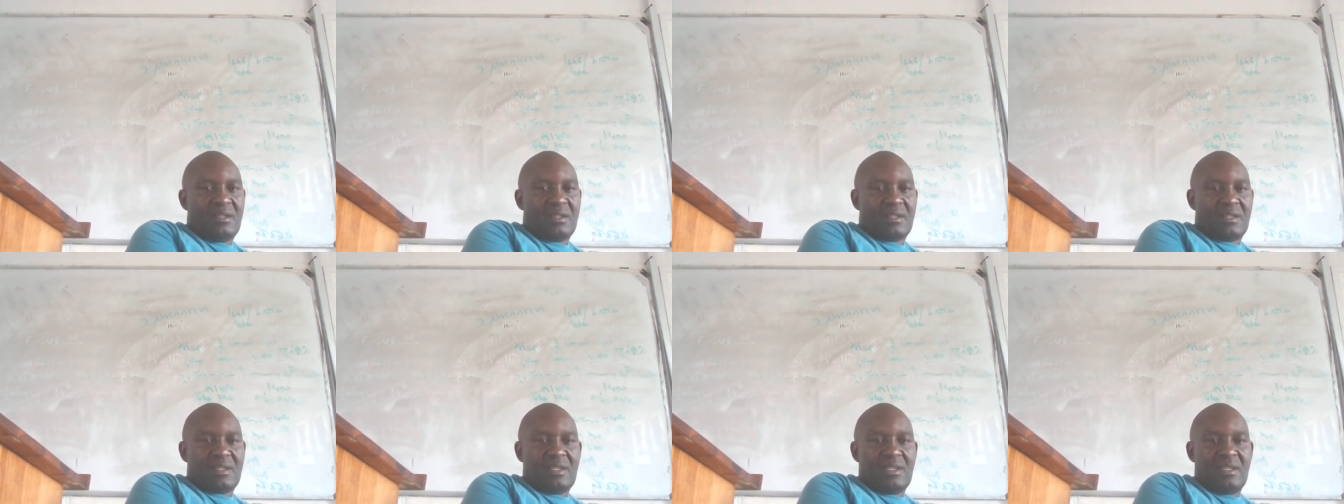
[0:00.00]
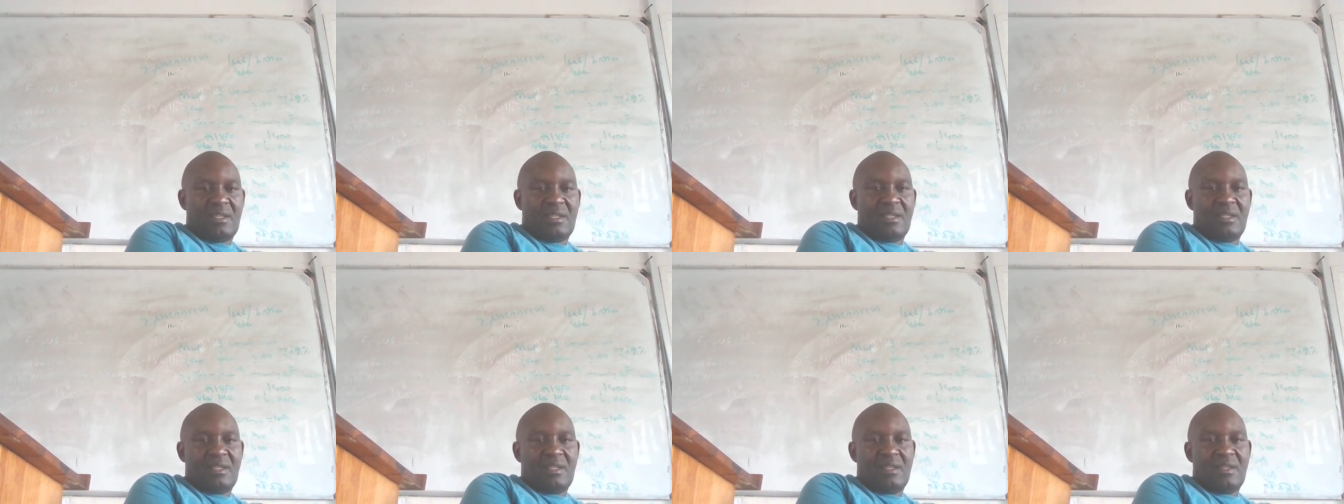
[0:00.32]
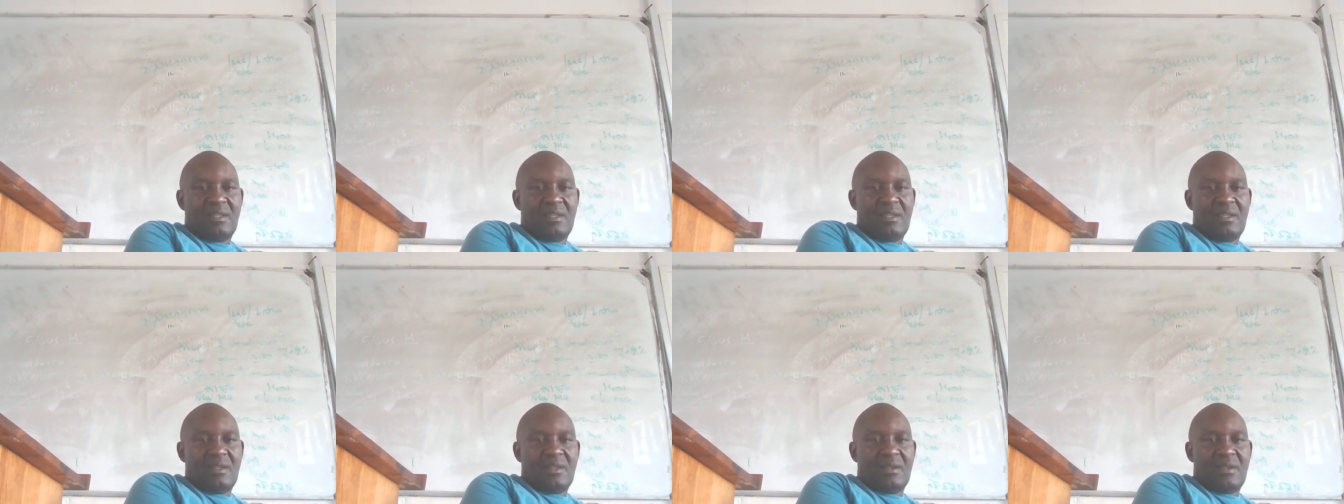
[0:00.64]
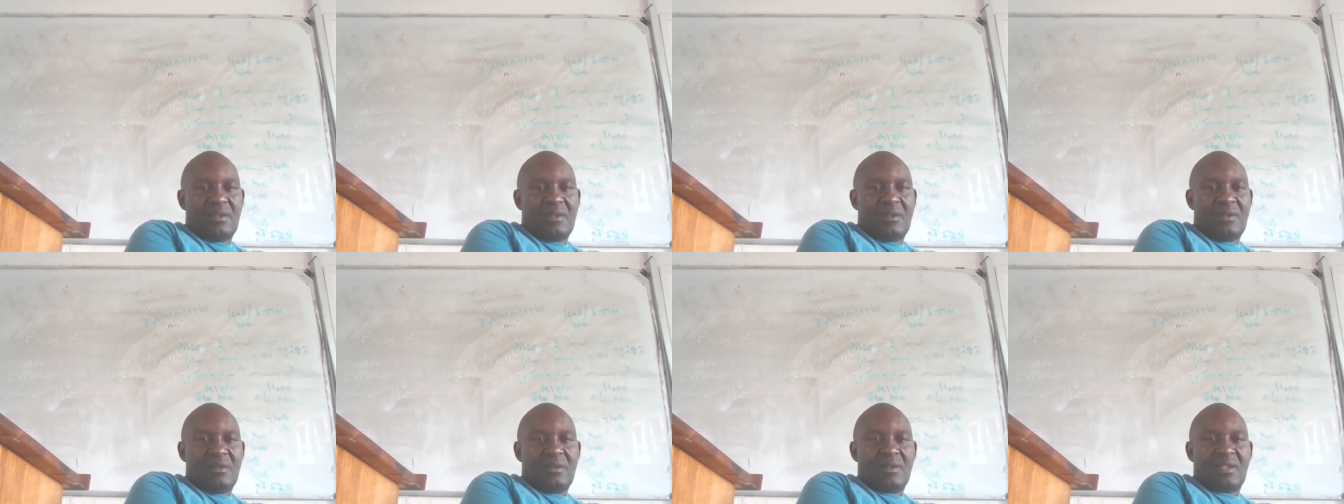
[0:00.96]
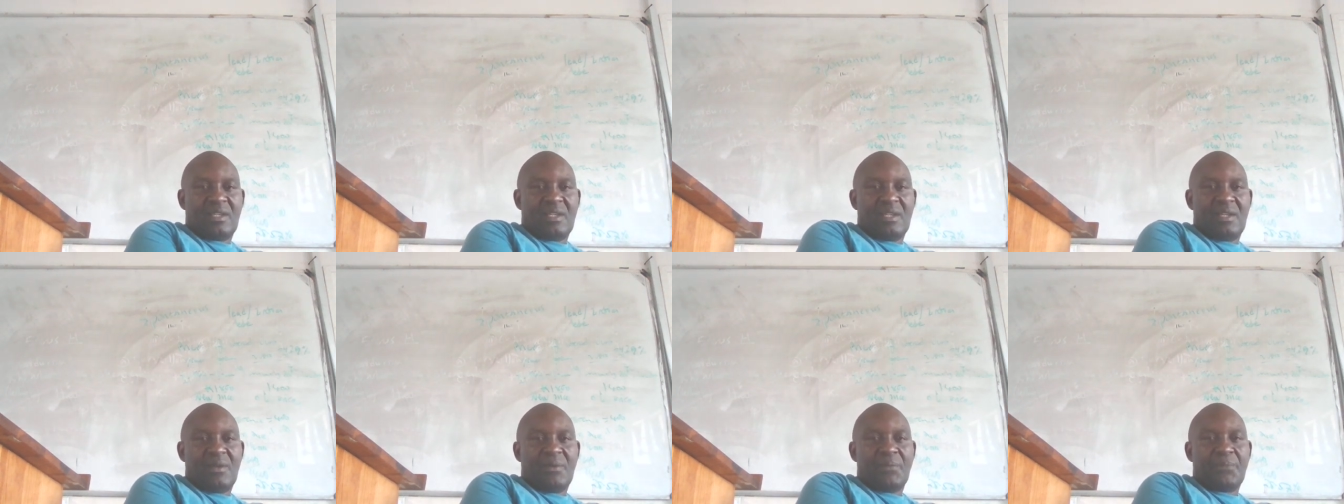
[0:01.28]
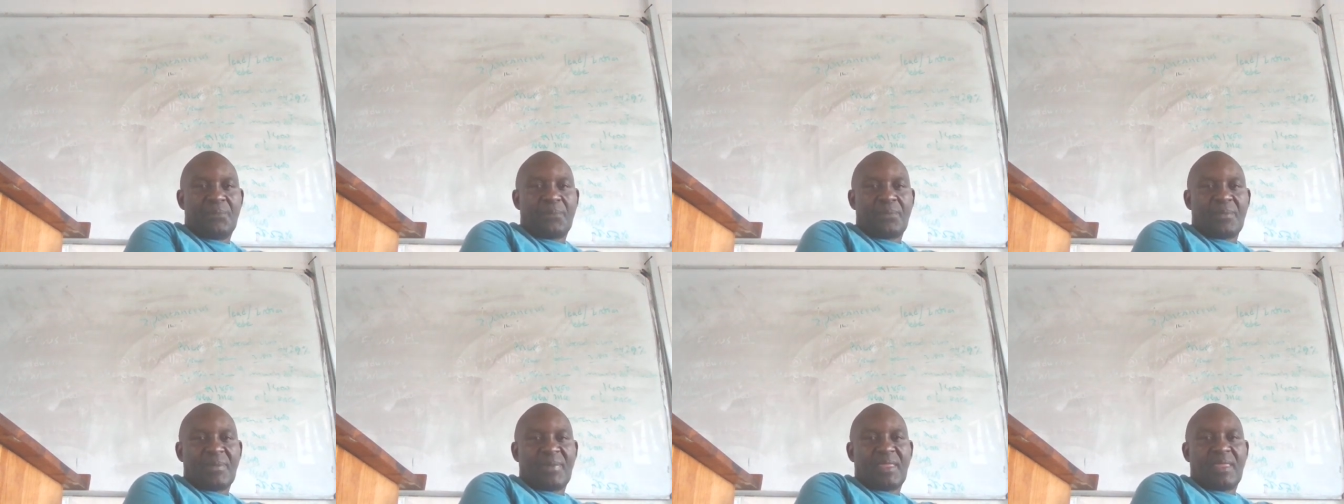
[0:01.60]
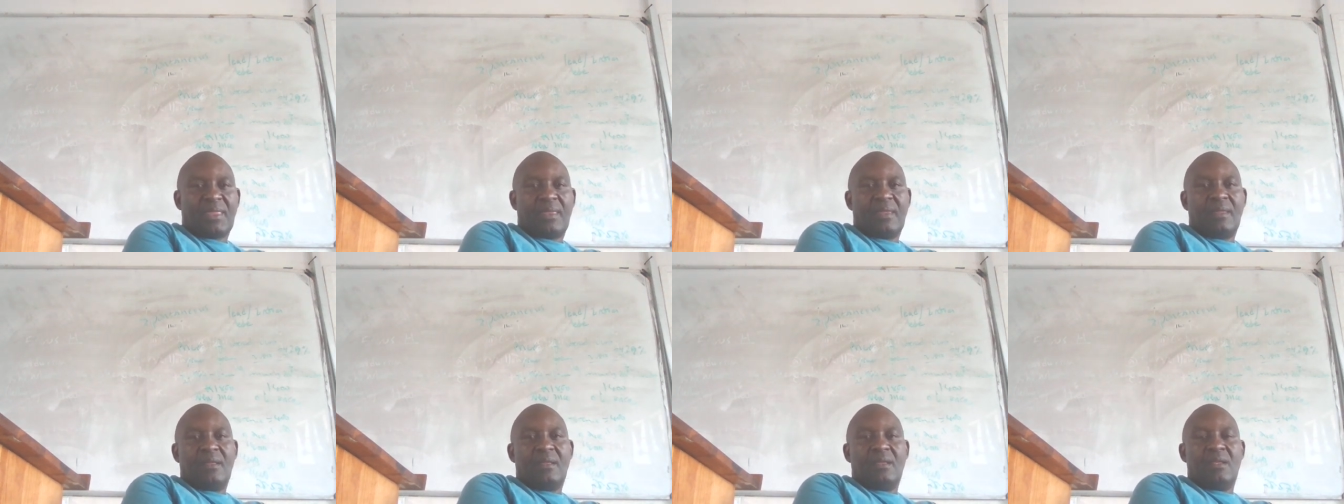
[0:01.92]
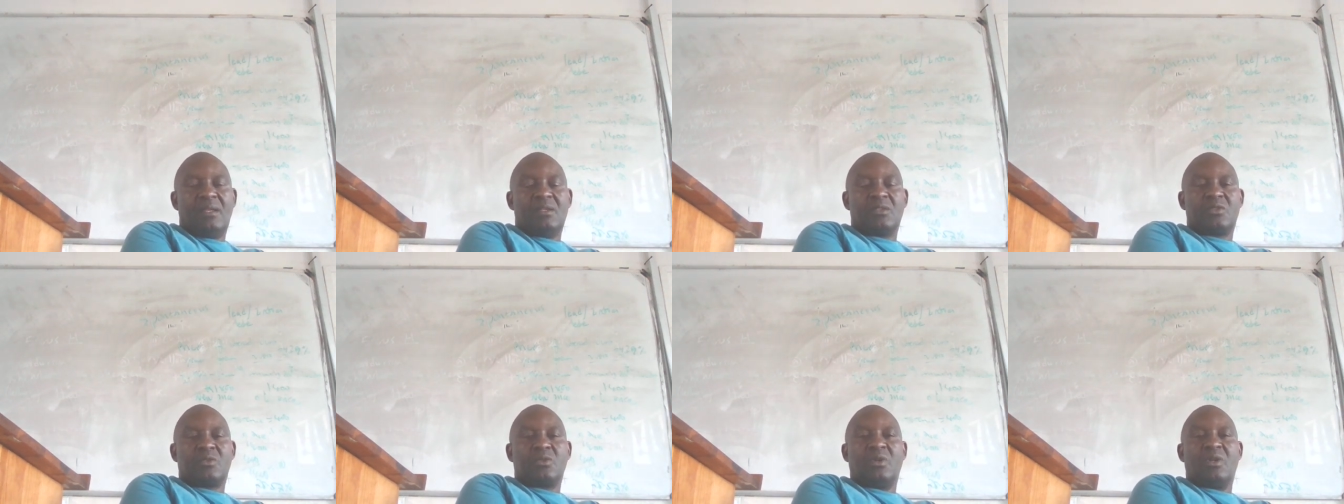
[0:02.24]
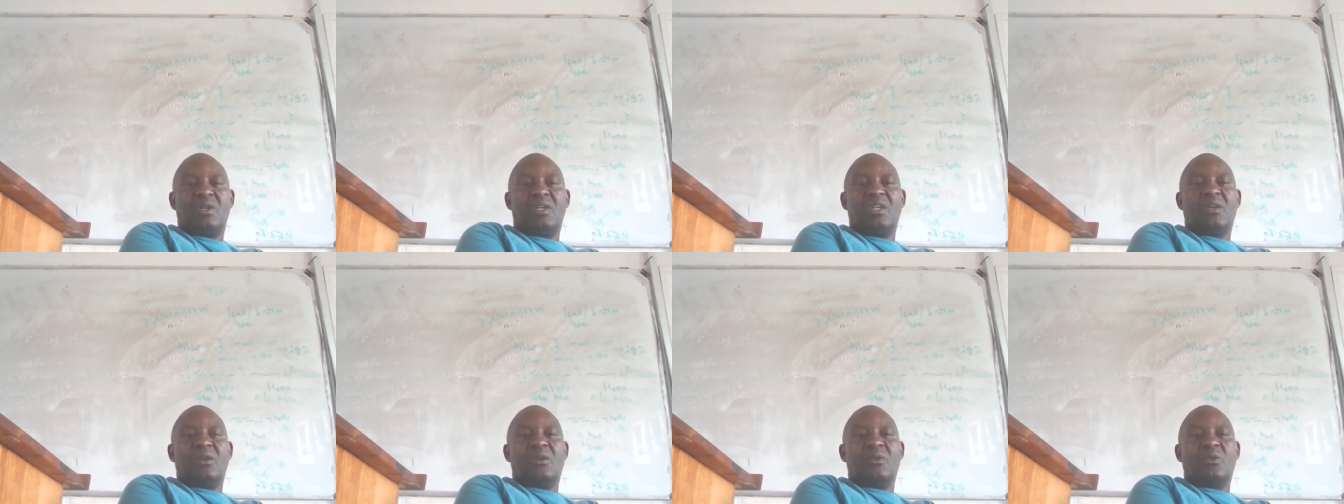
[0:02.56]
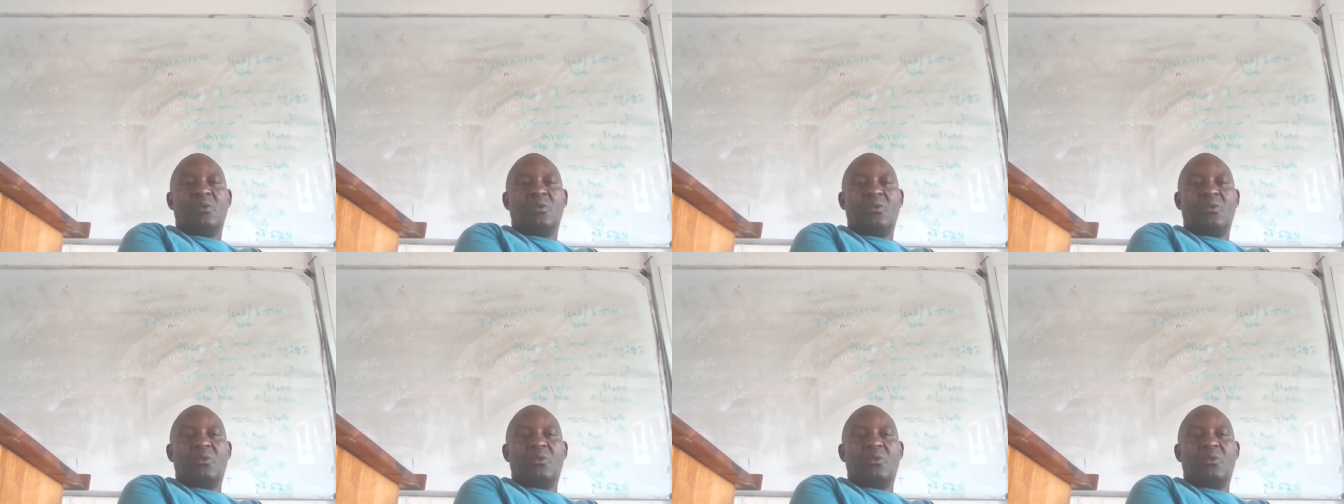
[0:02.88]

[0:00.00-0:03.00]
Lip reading: Okay. Okay. So,